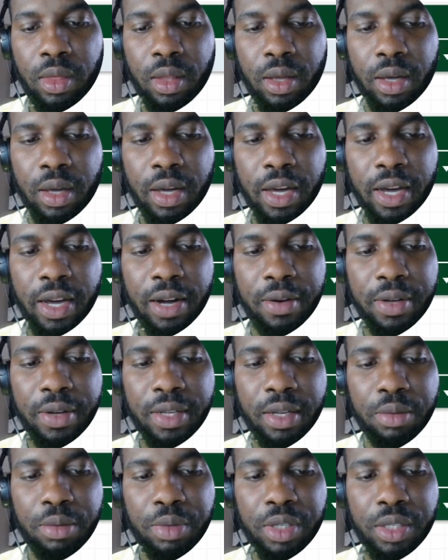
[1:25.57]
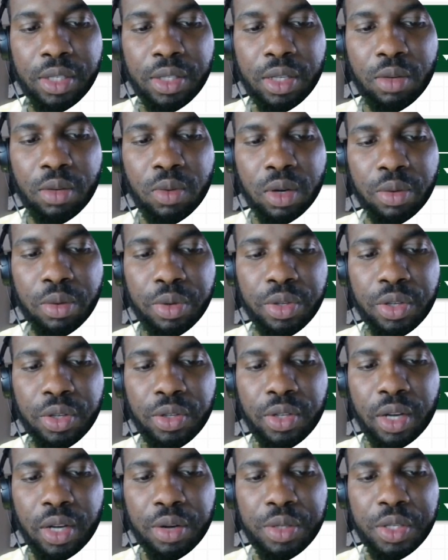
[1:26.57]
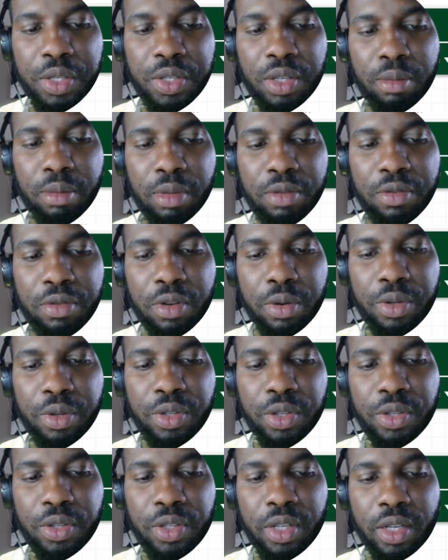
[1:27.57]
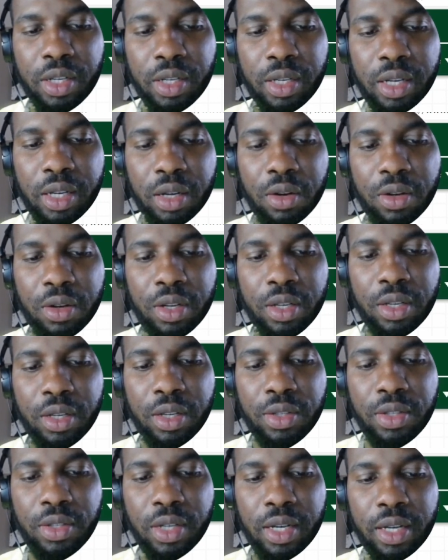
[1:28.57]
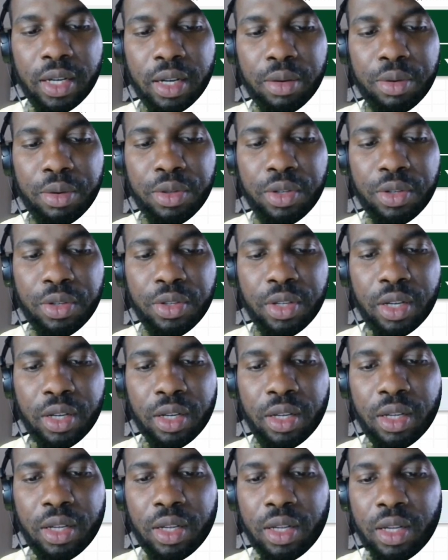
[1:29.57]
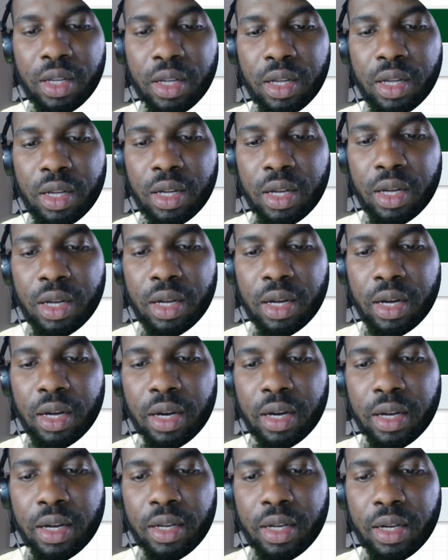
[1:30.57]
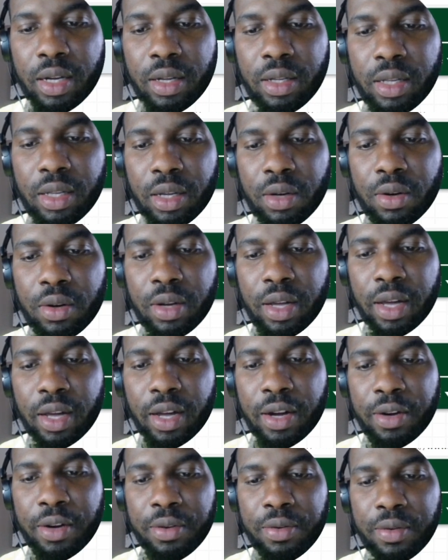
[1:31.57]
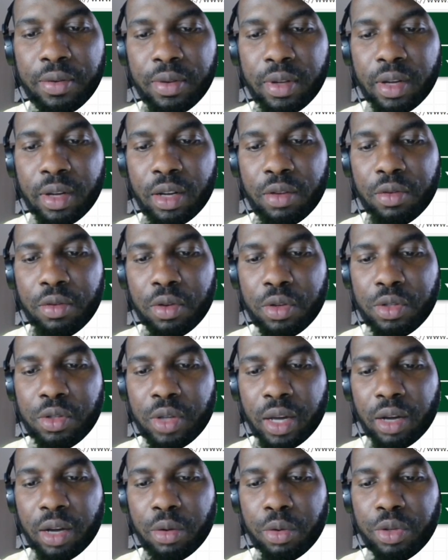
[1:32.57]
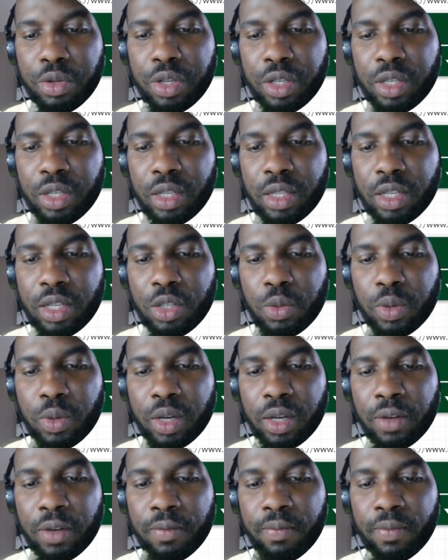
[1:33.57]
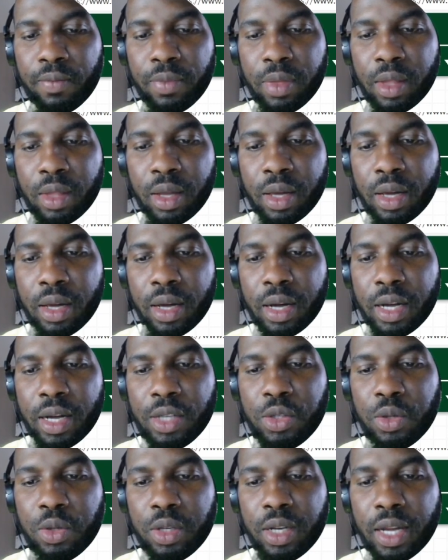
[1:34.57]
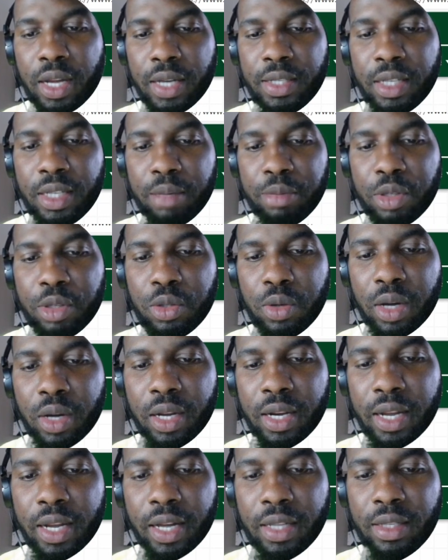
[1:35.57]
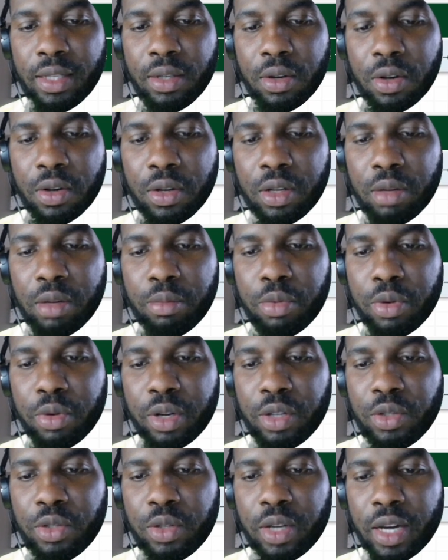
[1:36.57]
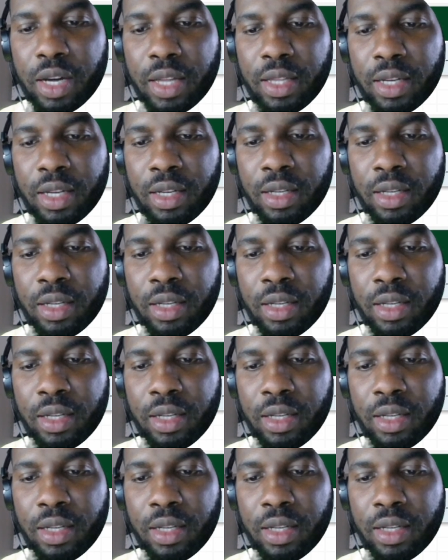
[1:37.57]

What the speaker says: here, and then we just need one resistor. Here's a symbol for a resistor. Click on it and select a resistor, and I'll click on here, and of course I can rotate it this way. And so the next step is to connect all the components together,